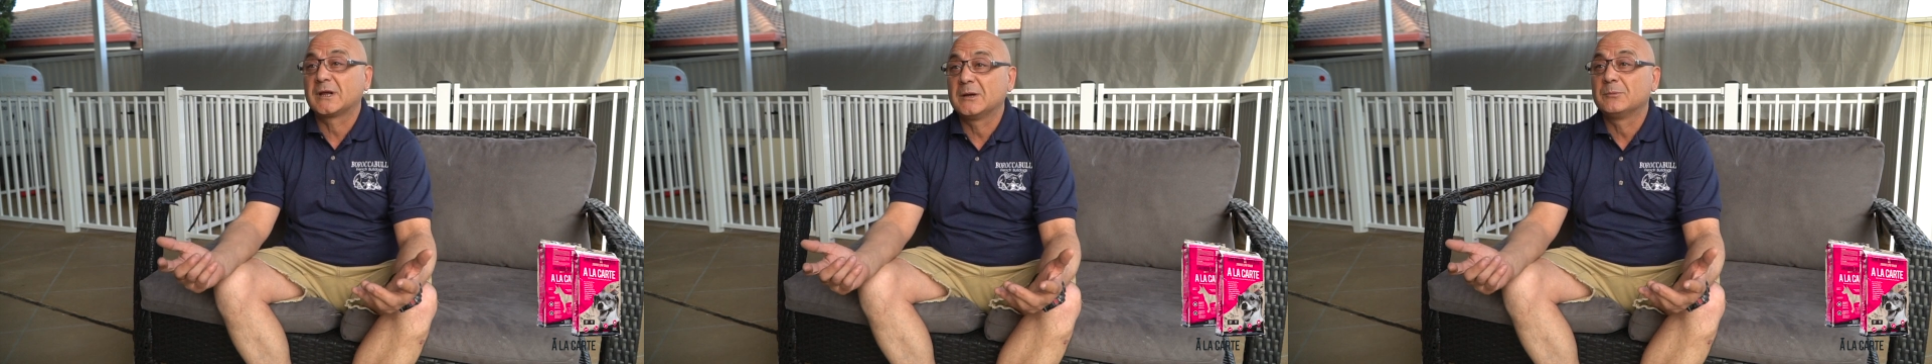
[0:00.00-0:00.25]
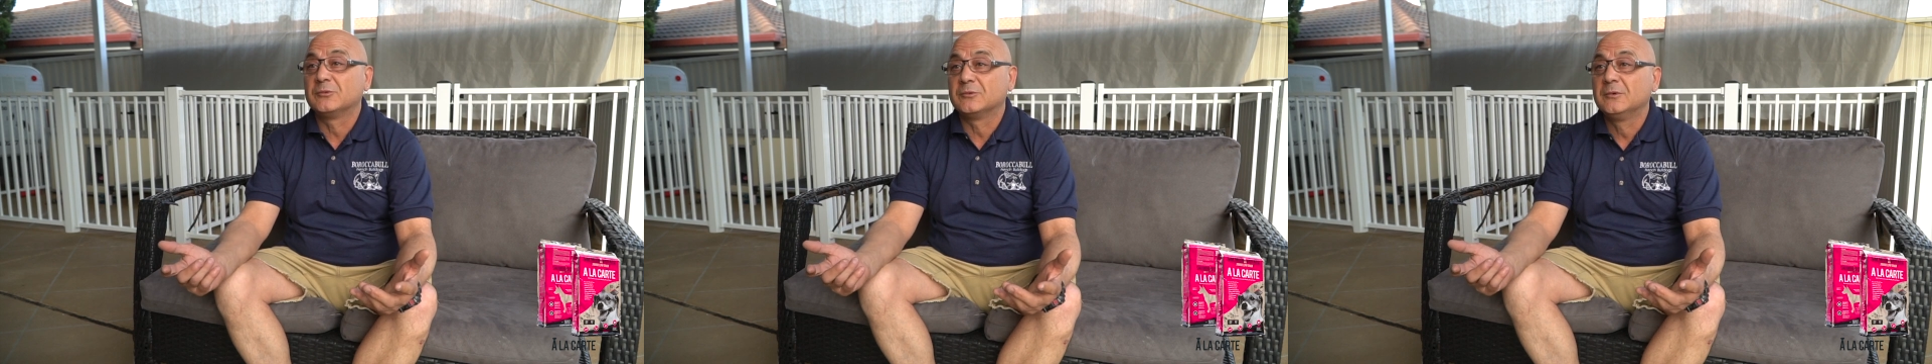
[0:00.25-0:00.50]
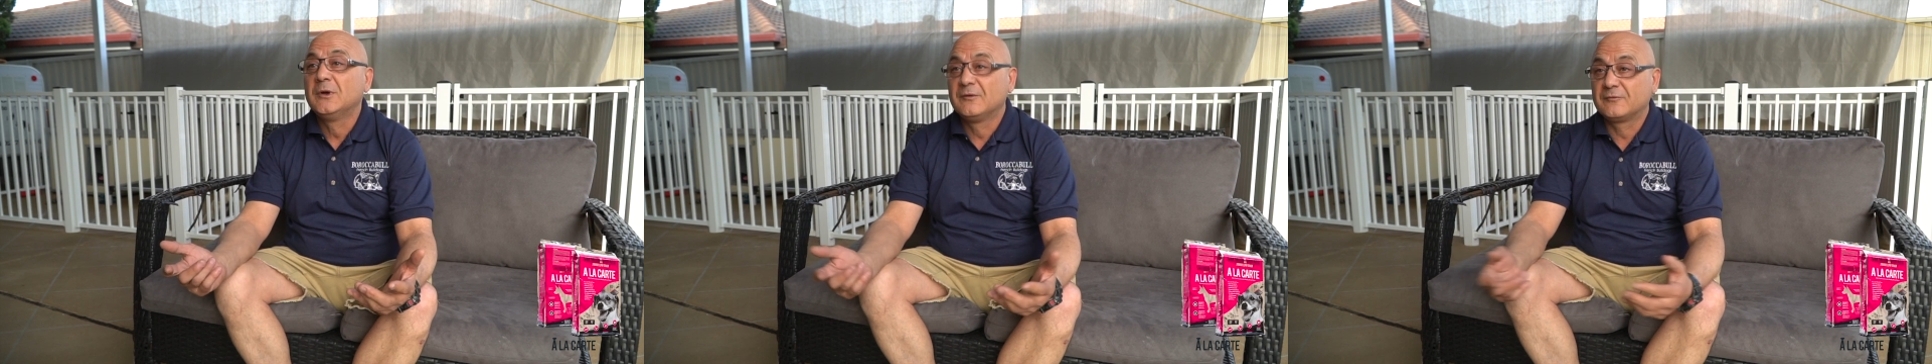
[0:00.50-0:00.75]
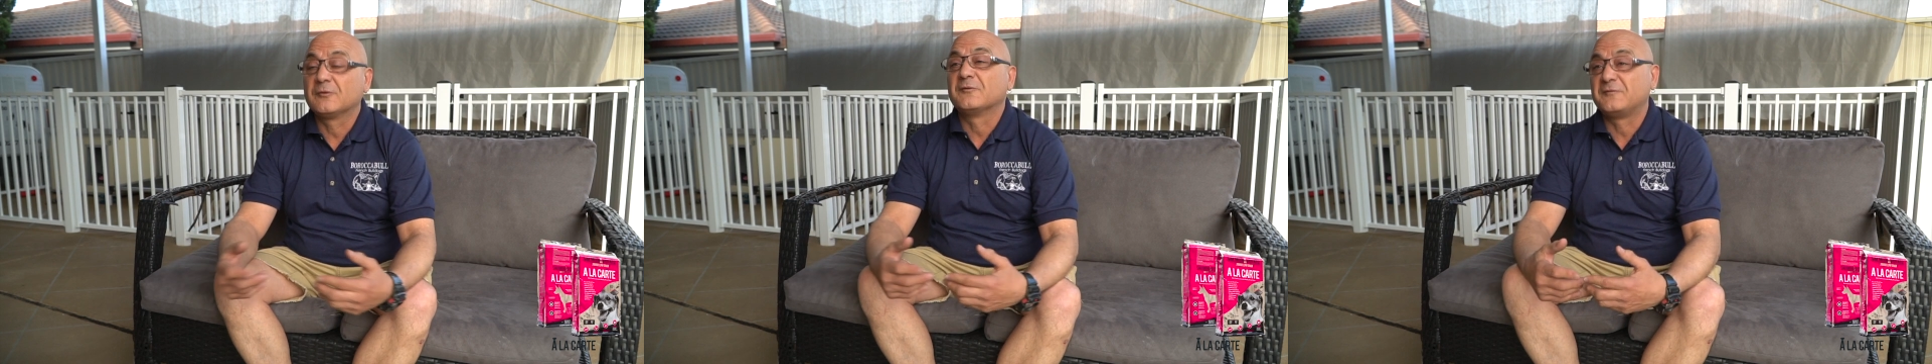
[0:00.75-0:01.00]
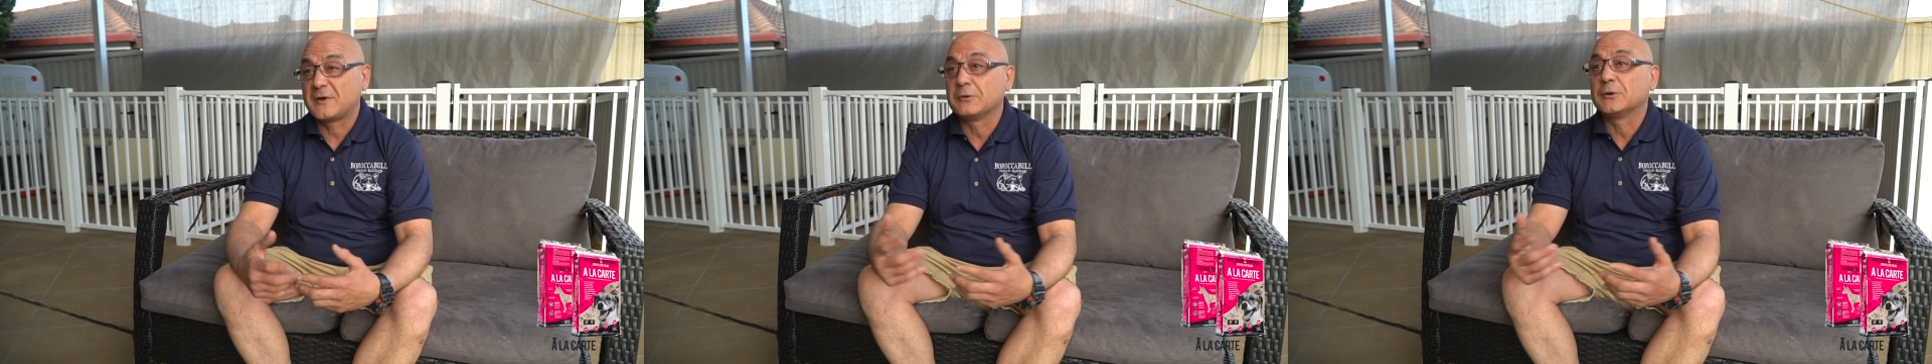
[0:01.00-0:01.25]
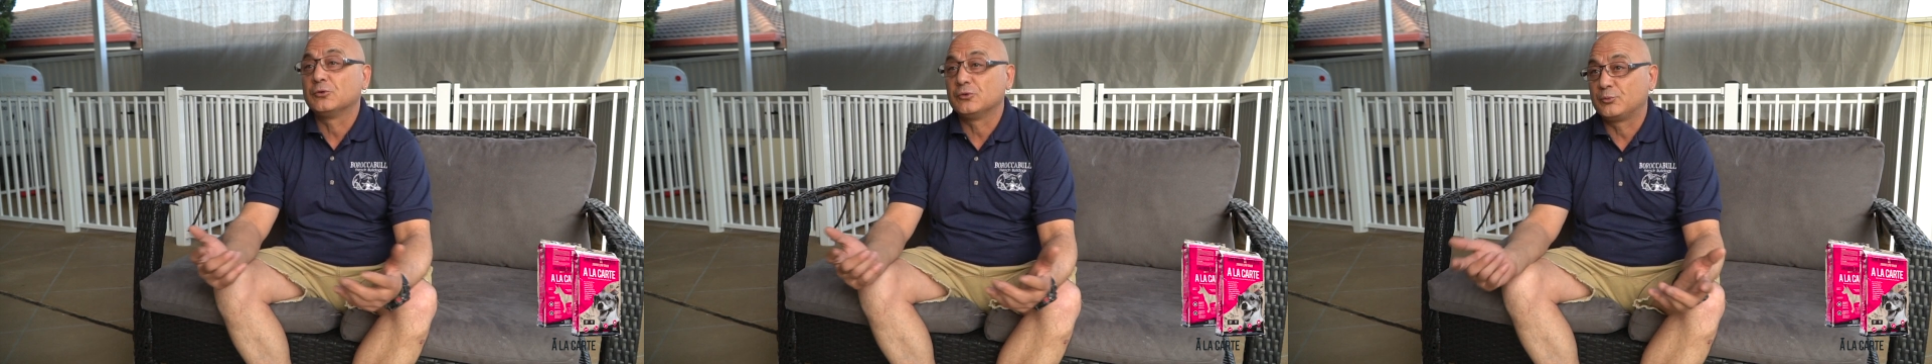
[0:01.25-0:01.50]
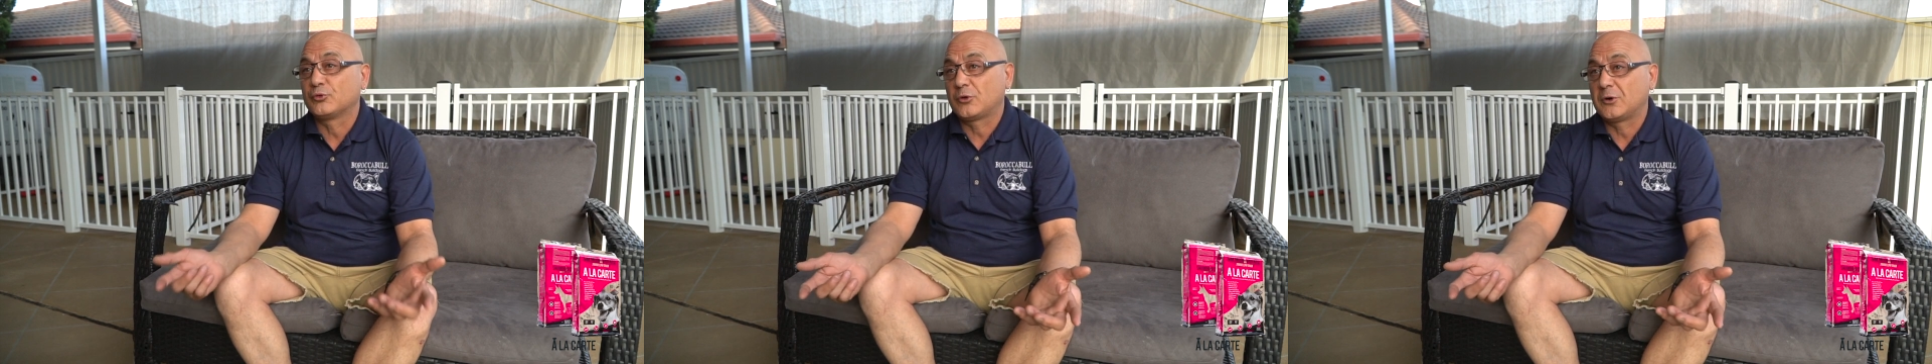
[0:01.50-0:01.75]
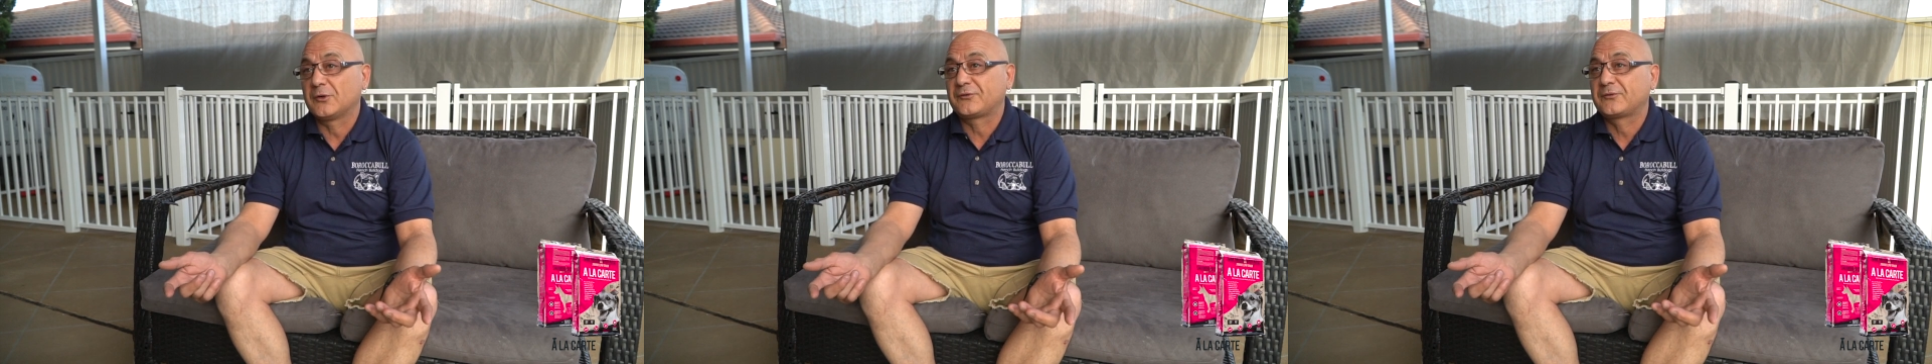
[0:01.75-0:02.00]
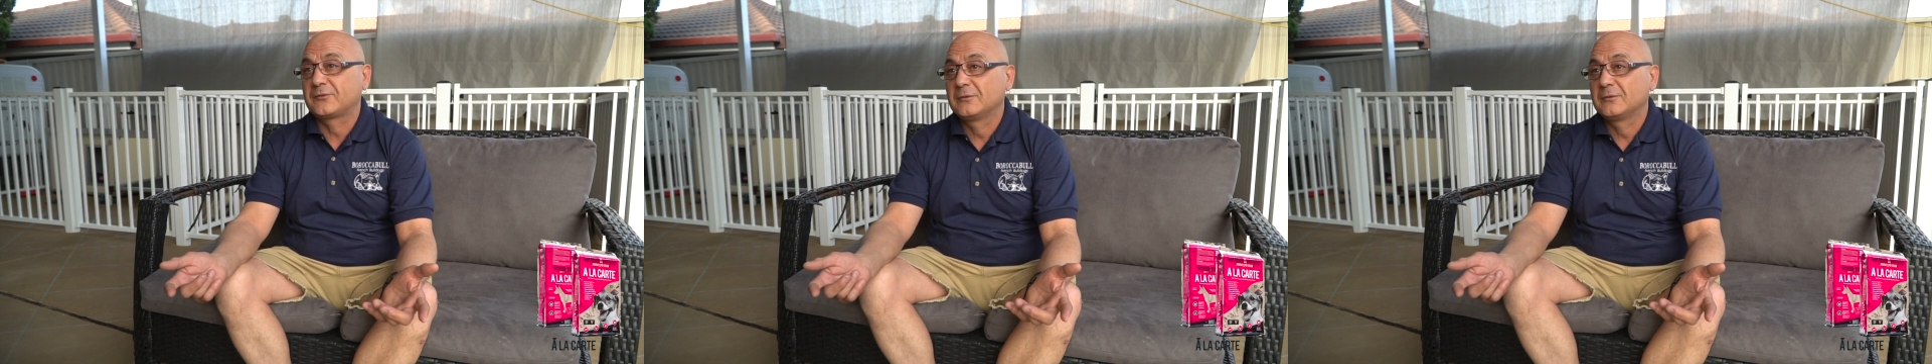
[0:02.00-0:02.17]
kibble for a very good price.